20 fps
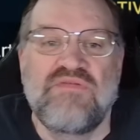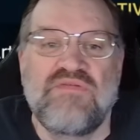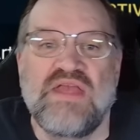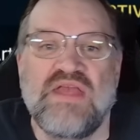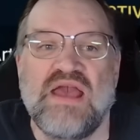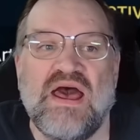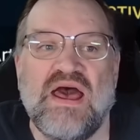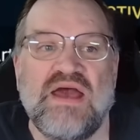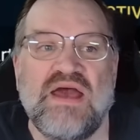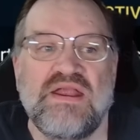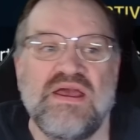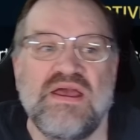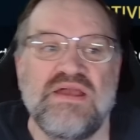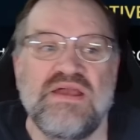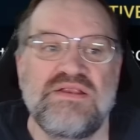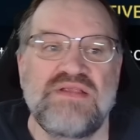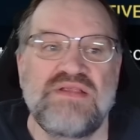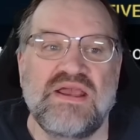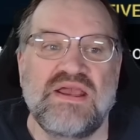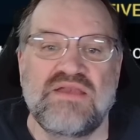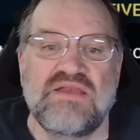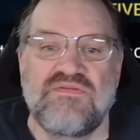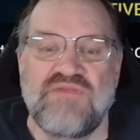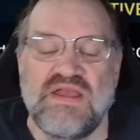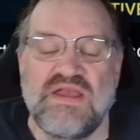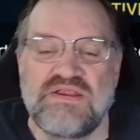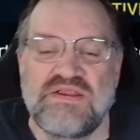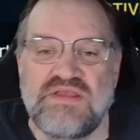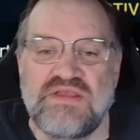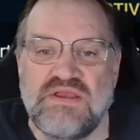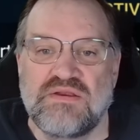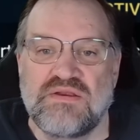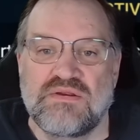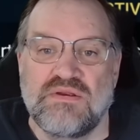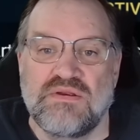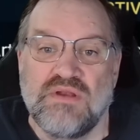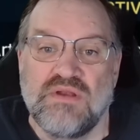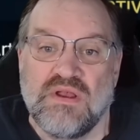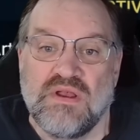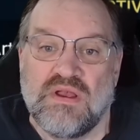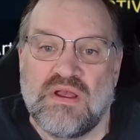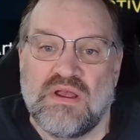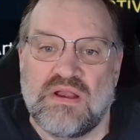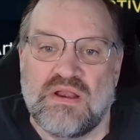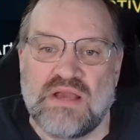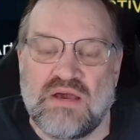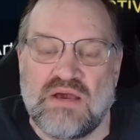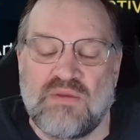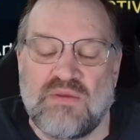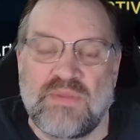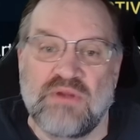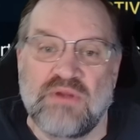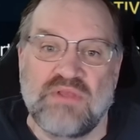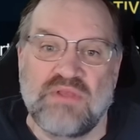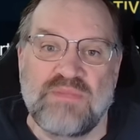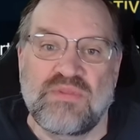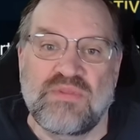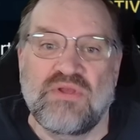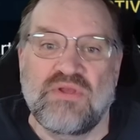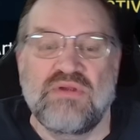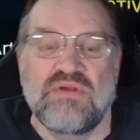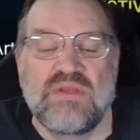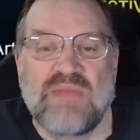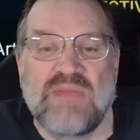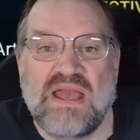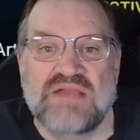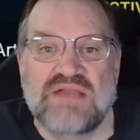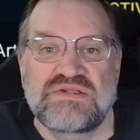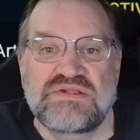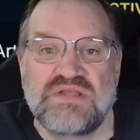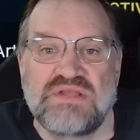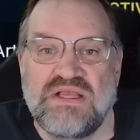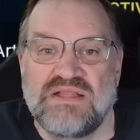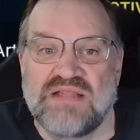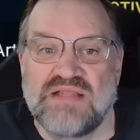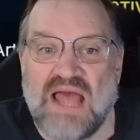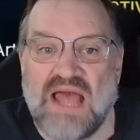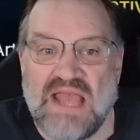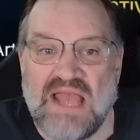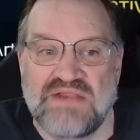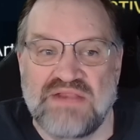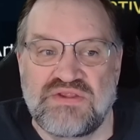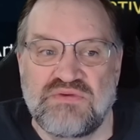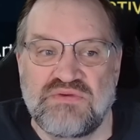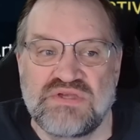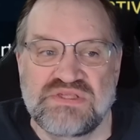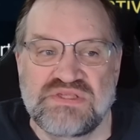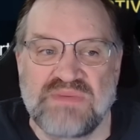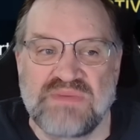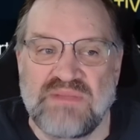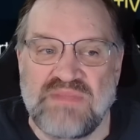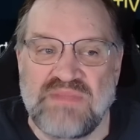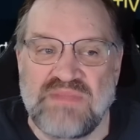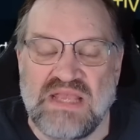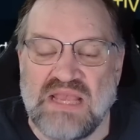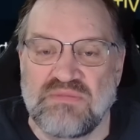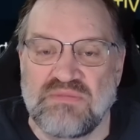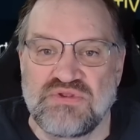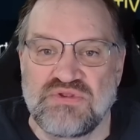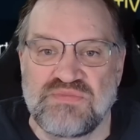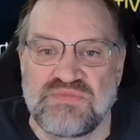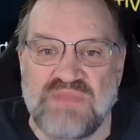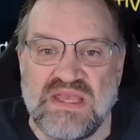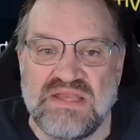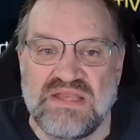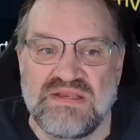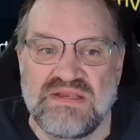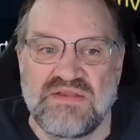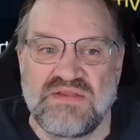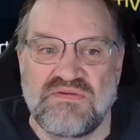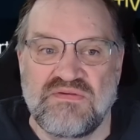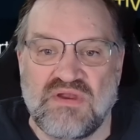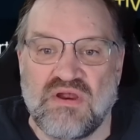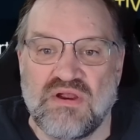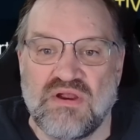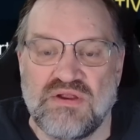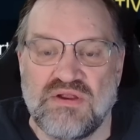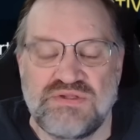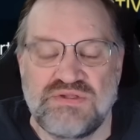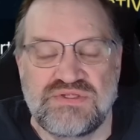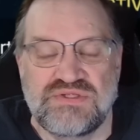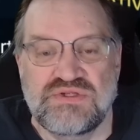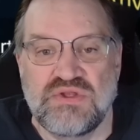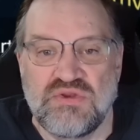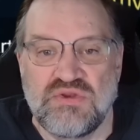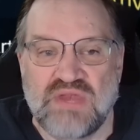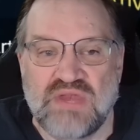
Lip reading: the Hothead Deck of Fate here. Now, apparently Polarium actually lied to us about being able to pin cards, so you